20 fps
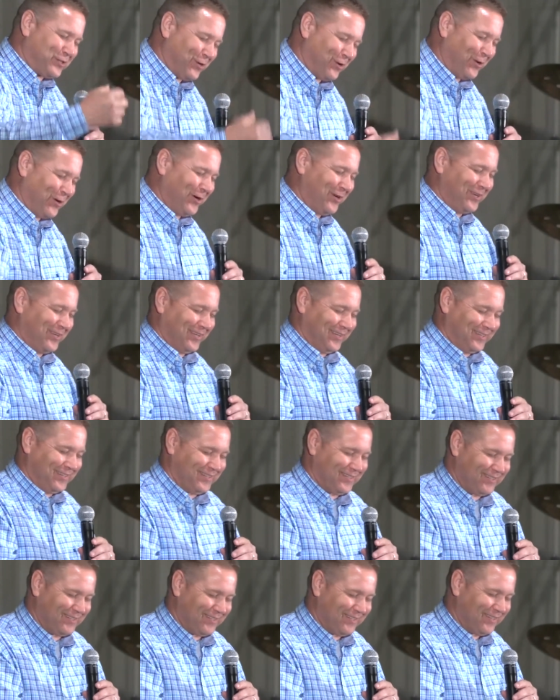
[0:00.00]
started.
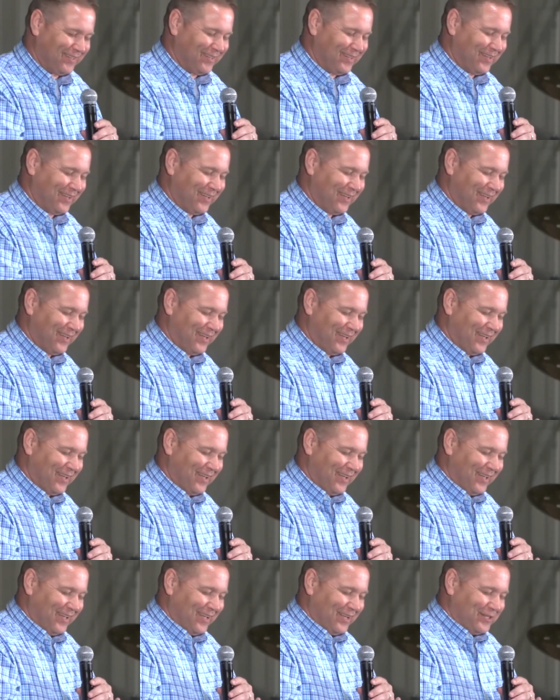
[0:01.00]

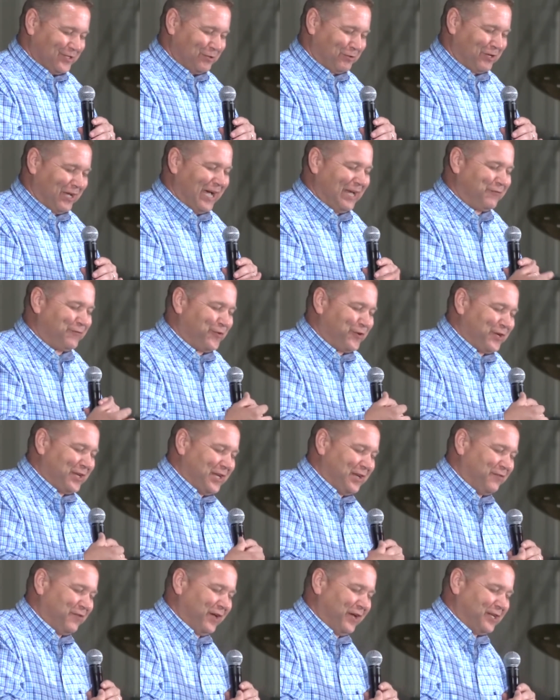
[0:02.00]
So, God,
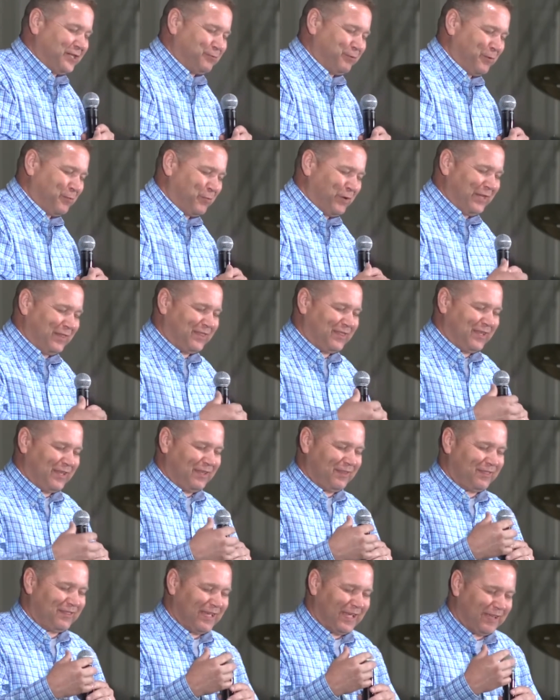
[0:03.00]
forgive us when we
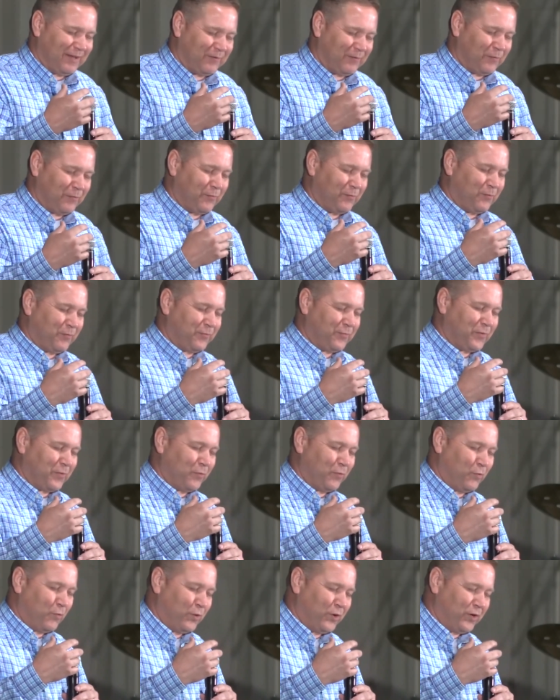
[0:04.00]
think that
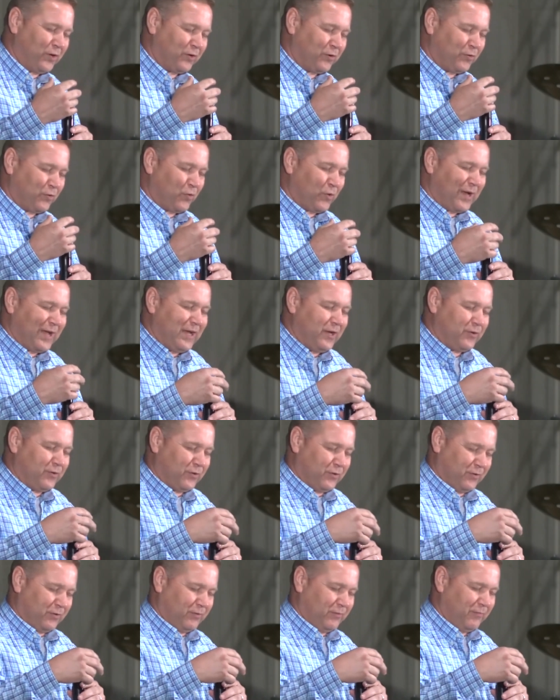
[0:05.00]
we're
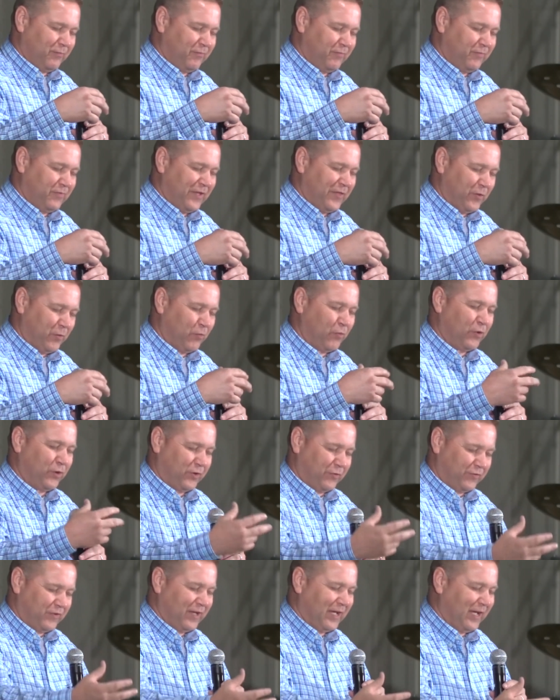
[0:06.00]
greater than the
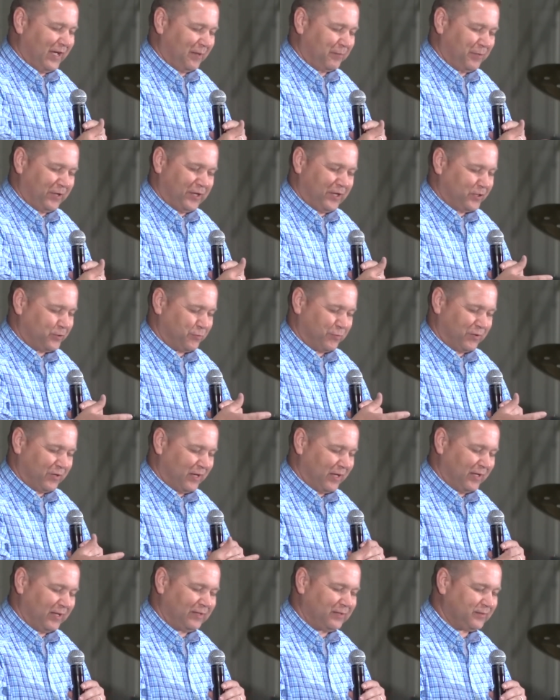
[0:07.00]
Word of God because we're
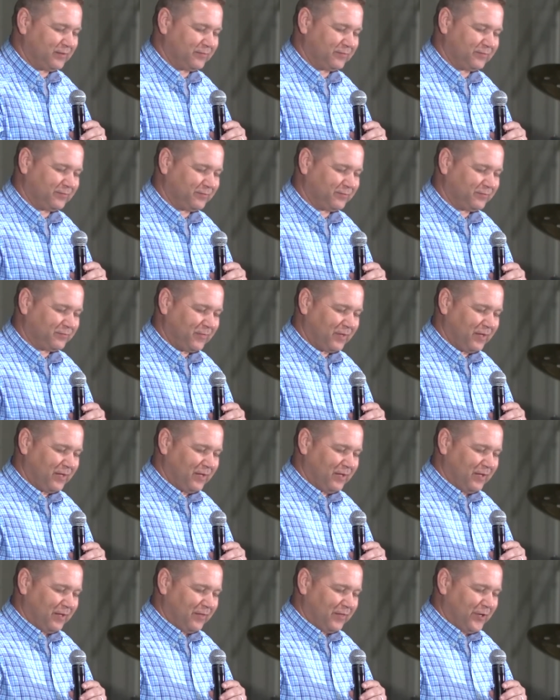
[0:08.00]
not.
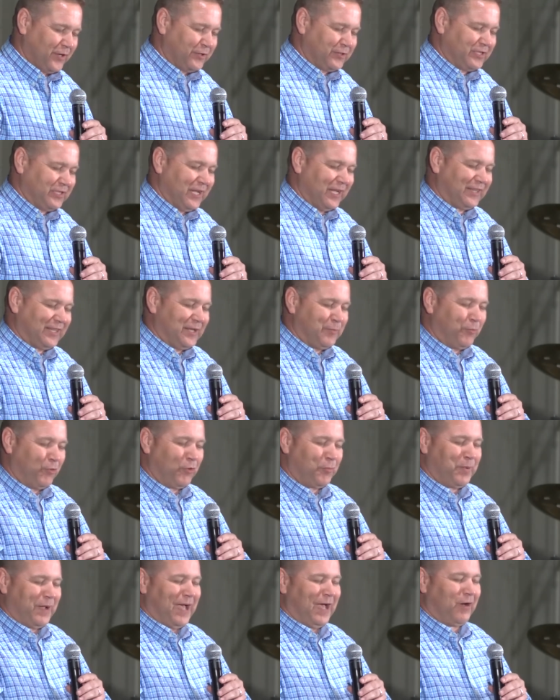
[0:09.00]
There is nothing
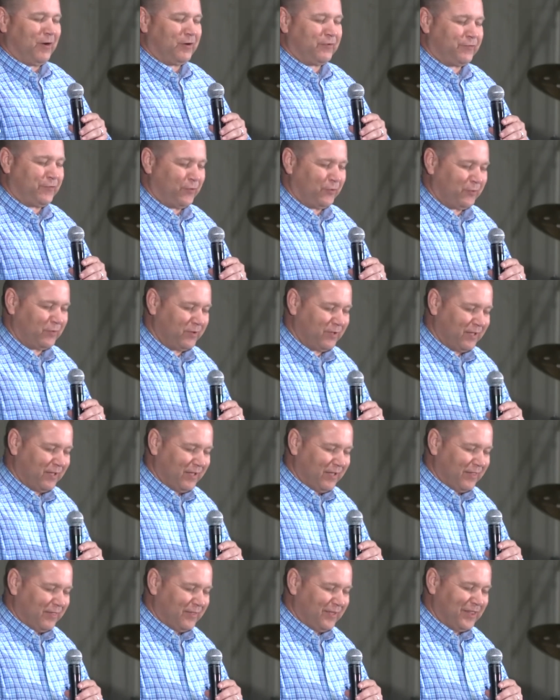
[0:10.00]
more powerful
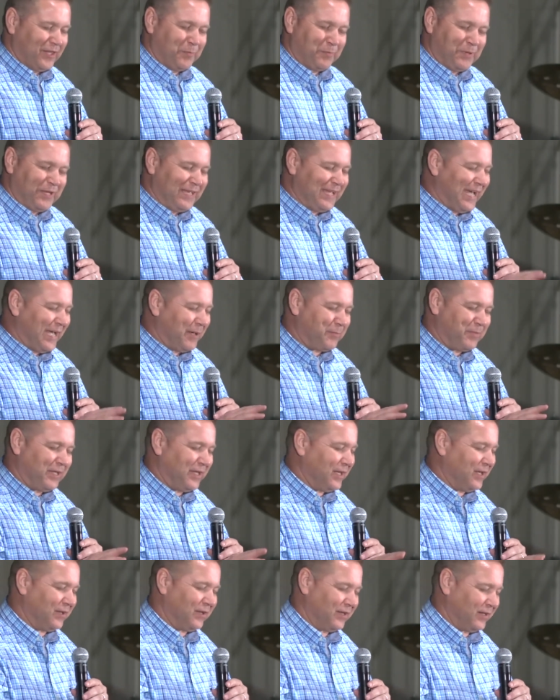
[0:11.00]
than the B I
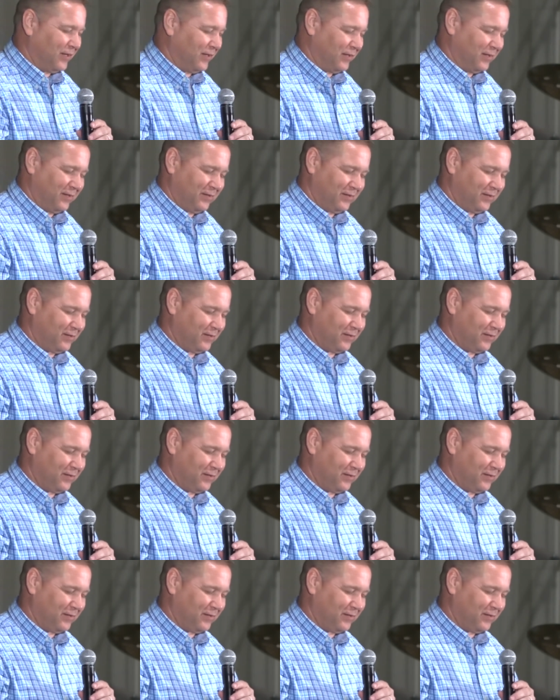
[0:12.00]
B L E.